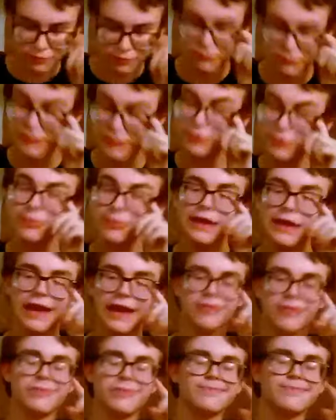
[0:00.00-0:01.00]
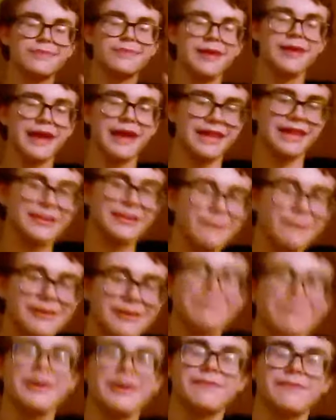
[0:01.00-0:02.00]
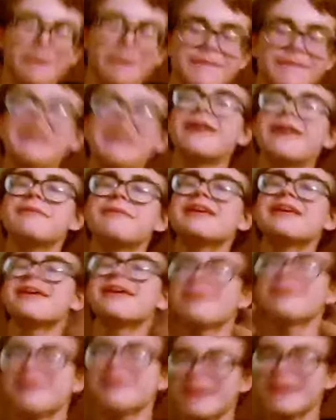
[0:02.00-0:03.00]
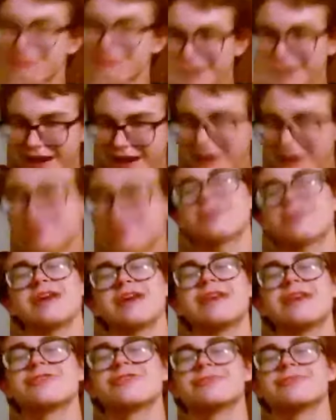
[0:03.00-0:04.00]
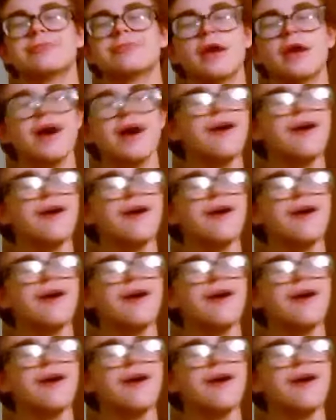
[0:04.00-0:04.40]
So we do that, and then when we come together in the congregation,